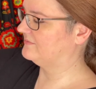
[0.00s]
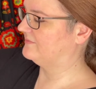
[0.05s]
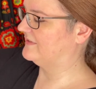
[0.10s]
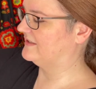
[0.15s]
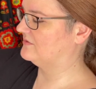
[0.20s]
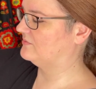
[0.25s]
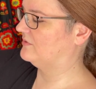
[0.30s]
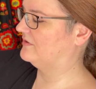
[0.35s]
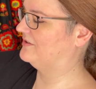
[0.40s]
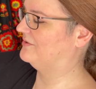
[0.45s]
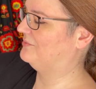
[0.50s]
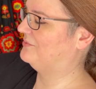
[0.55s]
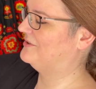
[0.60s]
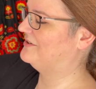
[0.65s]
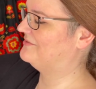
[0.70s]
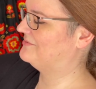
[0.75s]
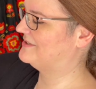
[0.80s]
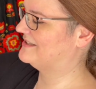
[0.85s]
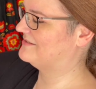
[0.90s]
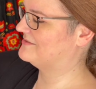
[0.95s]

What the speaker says: That's what the word I